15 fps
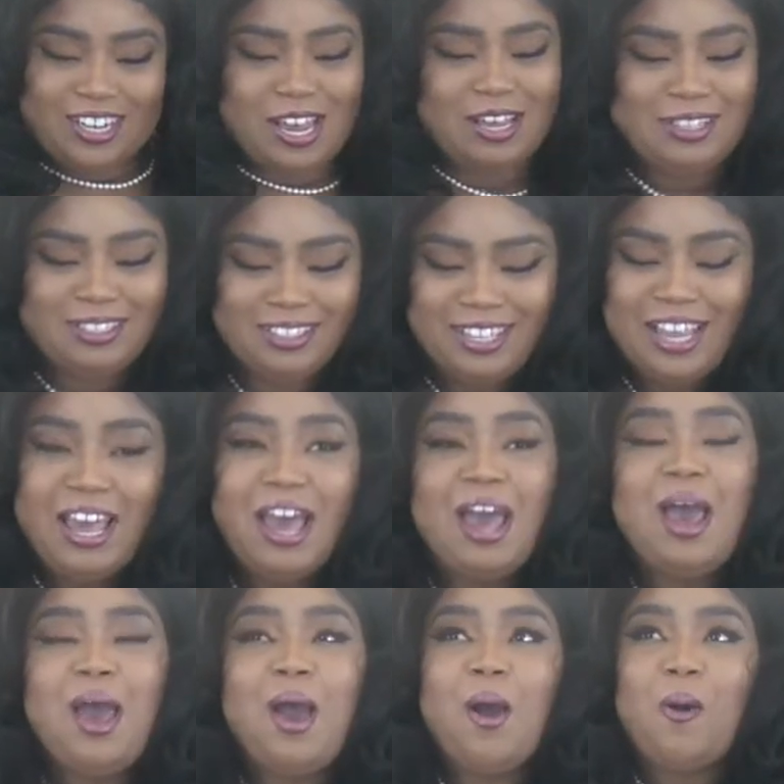honey.
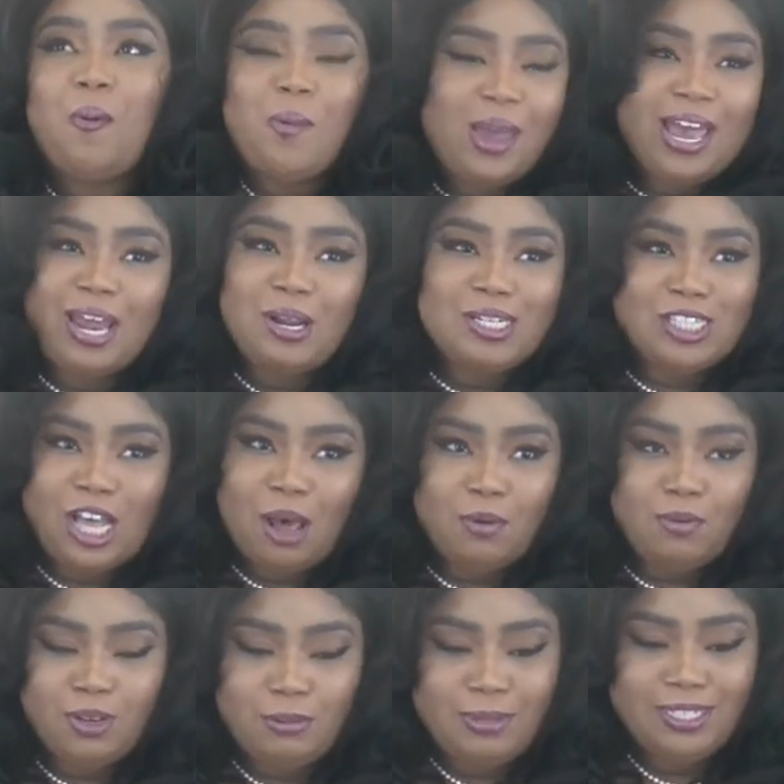We don't have
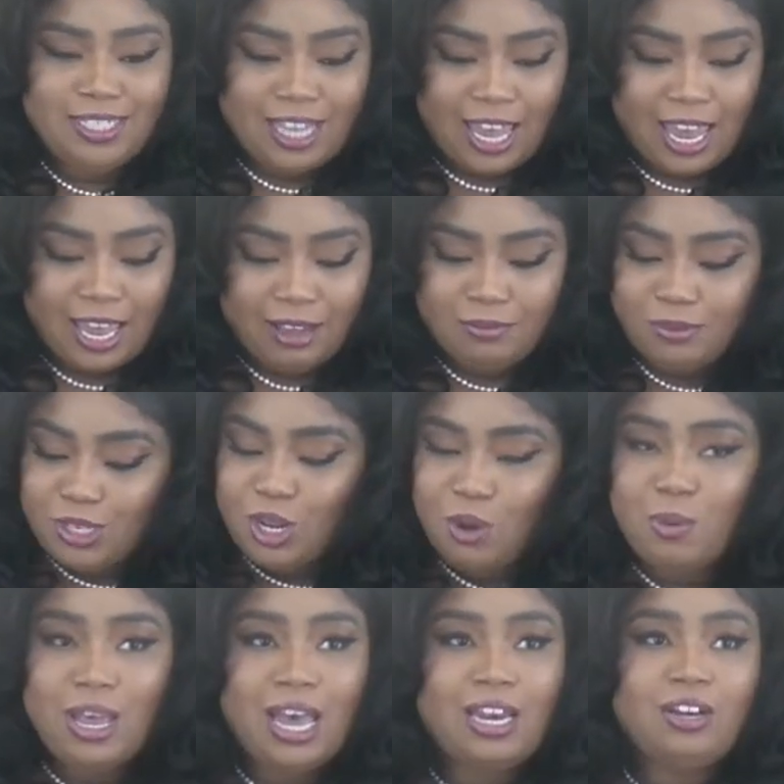time to be sad. You
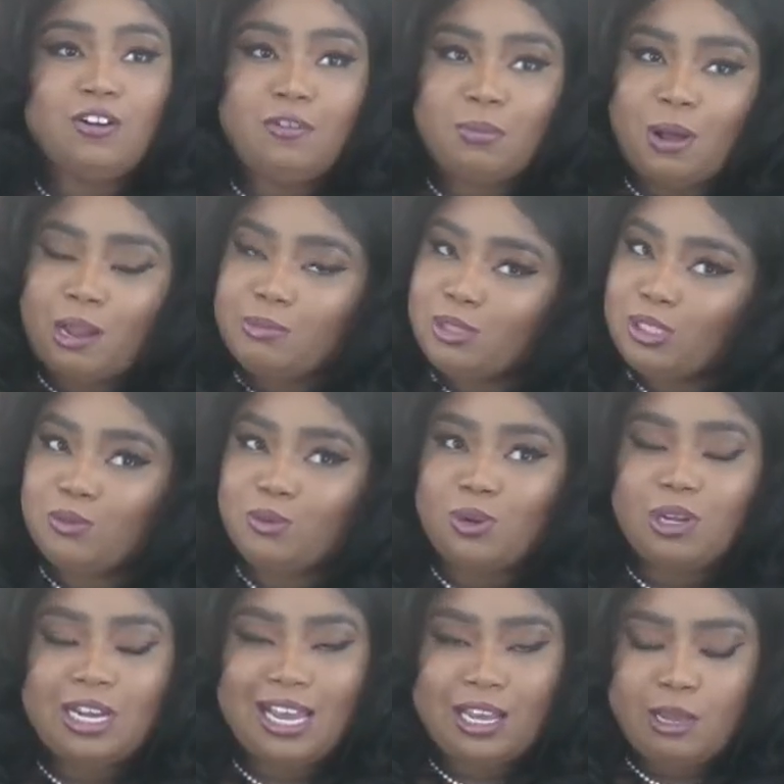know, we have enough problems in the
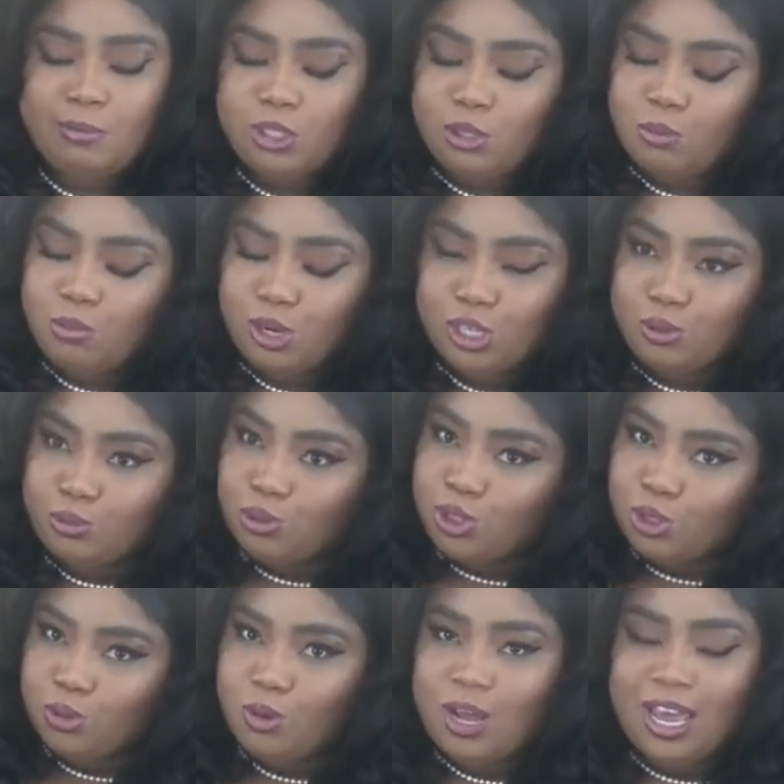world. That comes to bring you
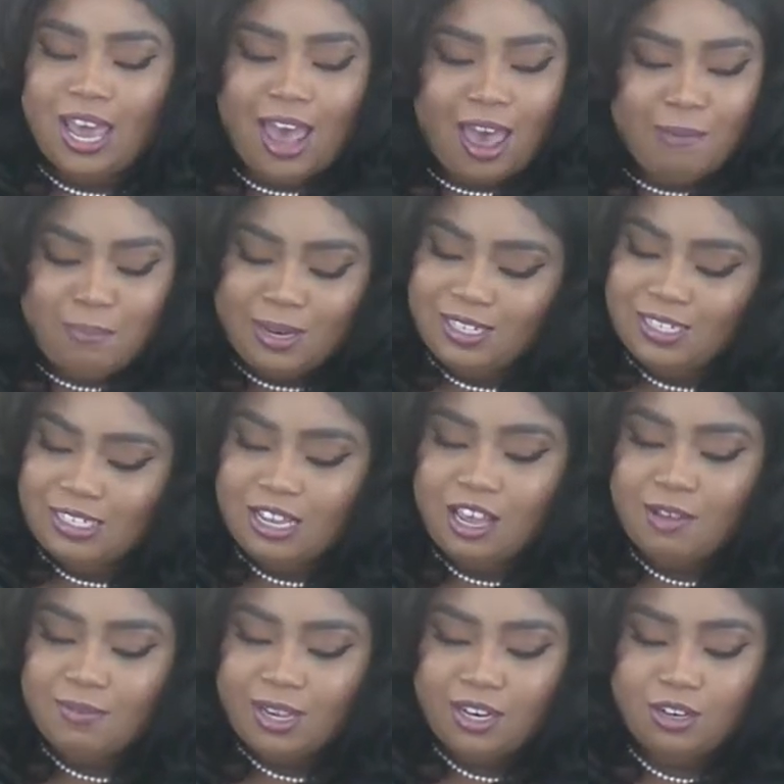joy, happiness,
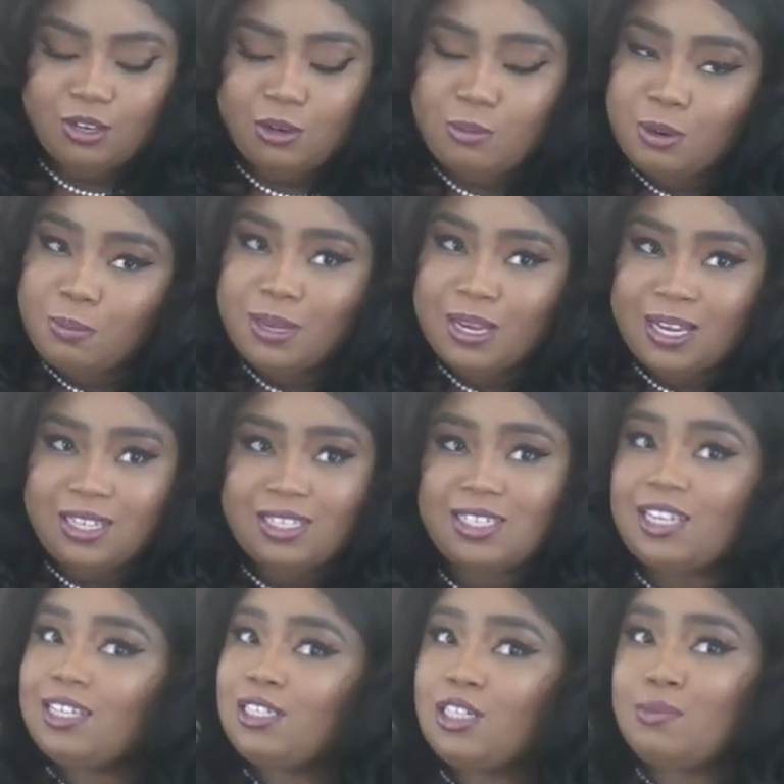love, and a little
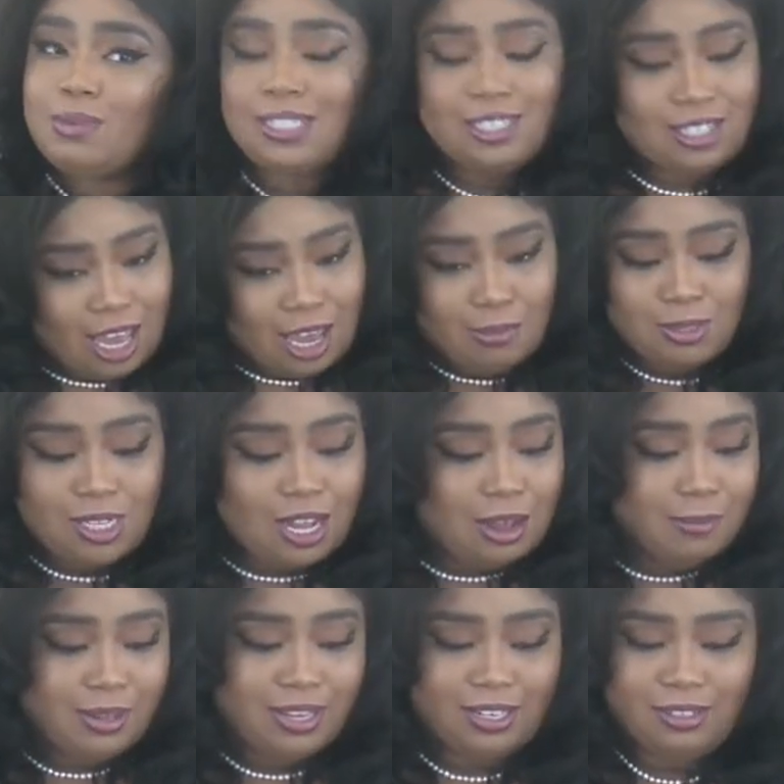peace and some escape
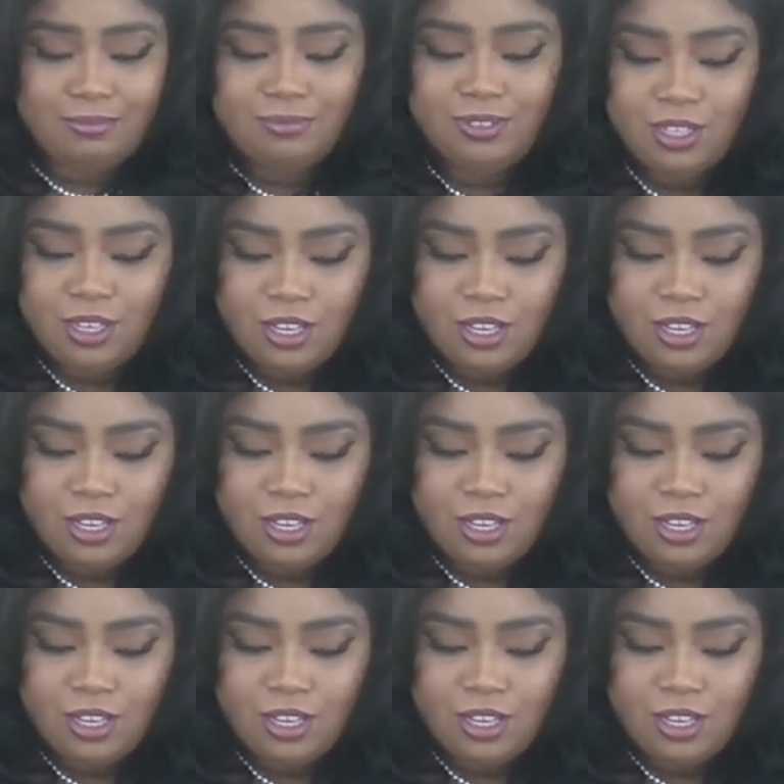time, honey.